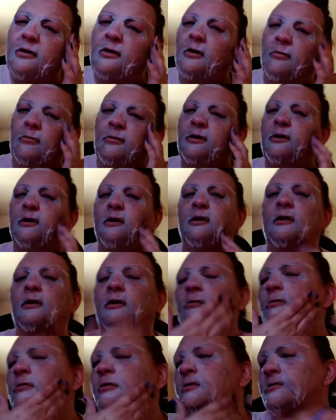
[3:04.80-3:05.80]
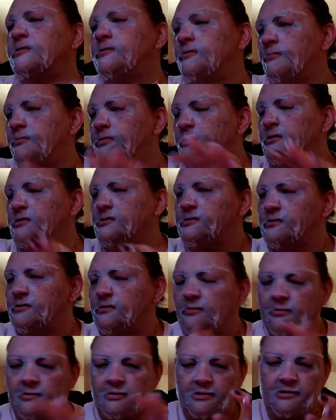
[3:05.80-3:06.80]
Don't mean to get up close and
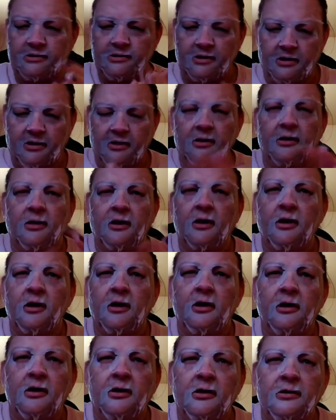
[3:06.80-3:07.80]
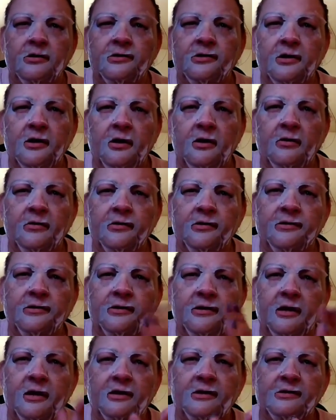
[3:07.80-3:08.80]
personal with ya. So it's
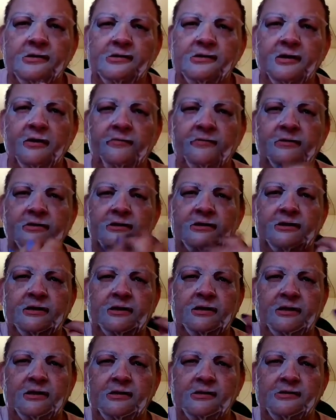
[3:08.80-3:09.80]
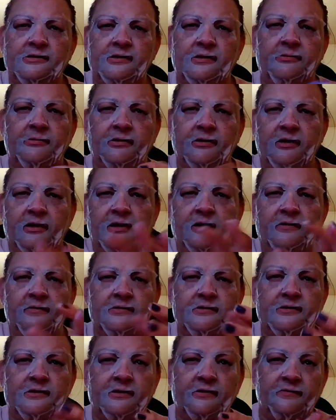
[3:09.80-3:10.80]
10:17, so I'm going to hand
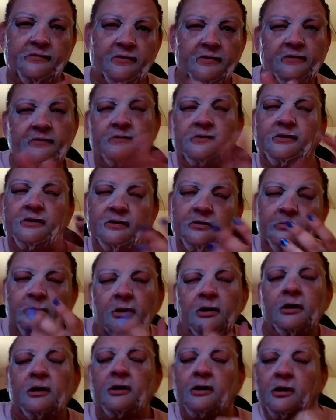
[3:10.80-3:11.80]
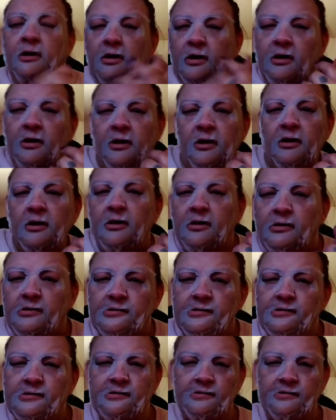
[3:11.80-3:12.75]
this on 15 minutes.